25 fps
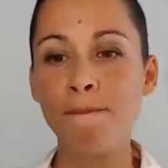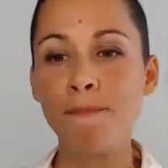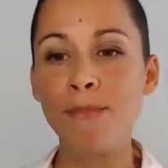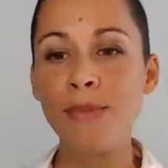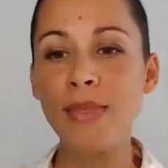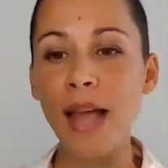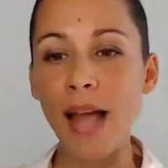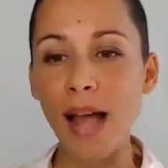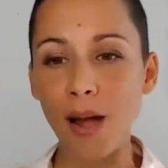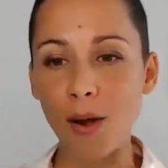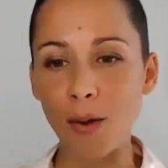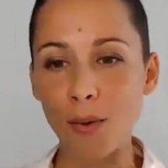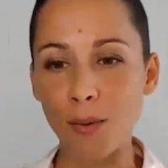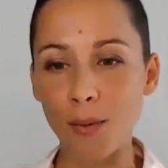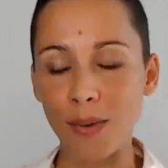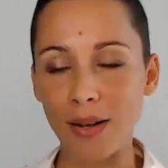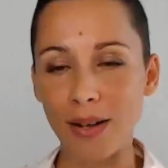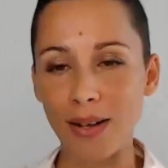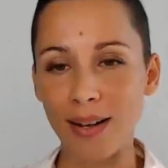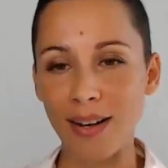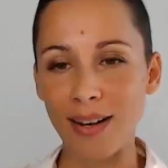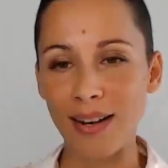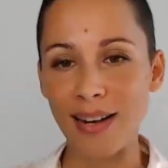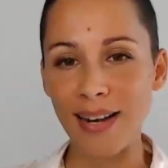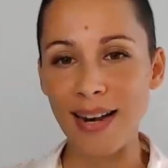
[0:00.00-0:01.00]
Now,
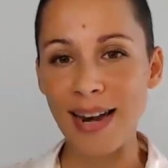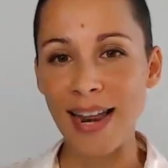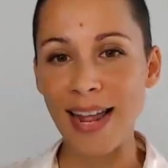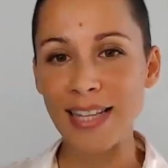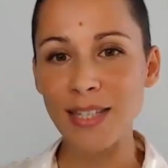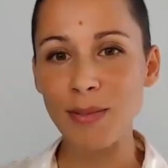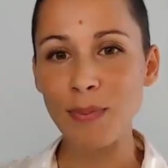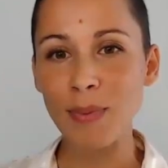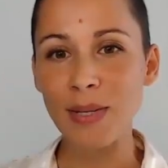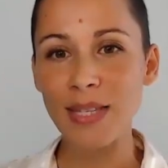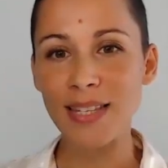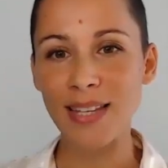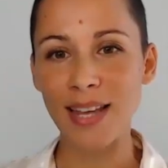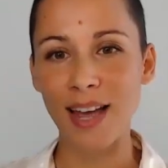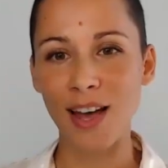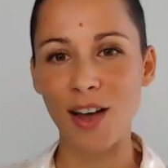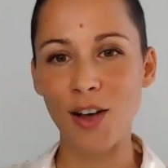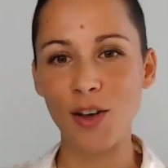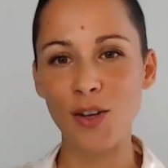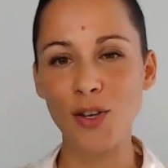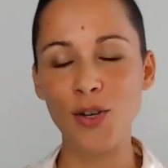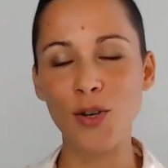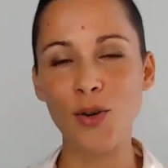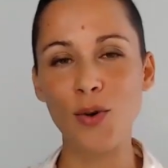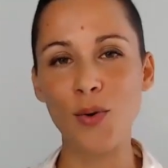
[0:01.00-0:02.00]
let me
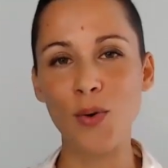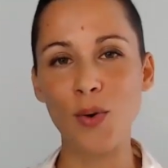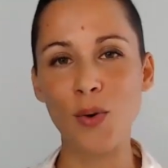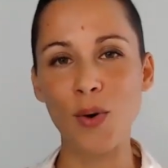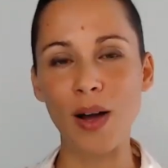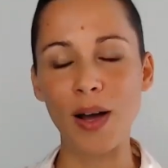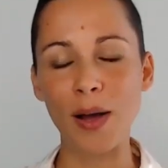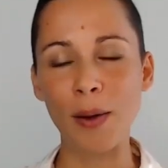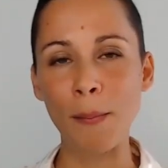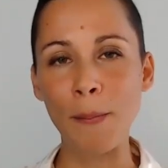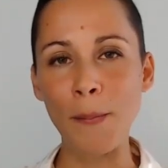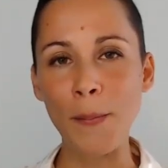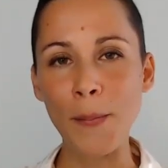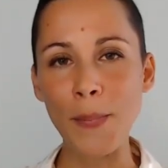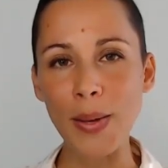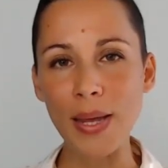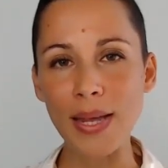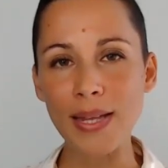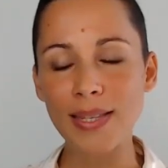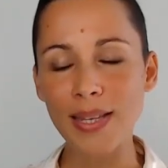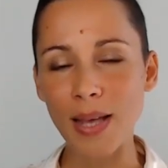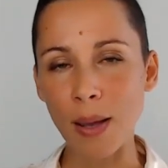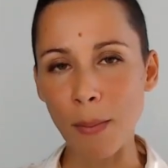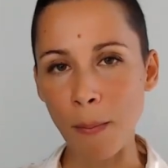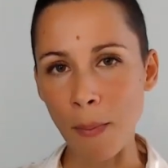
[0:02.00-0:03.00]
tell you a bit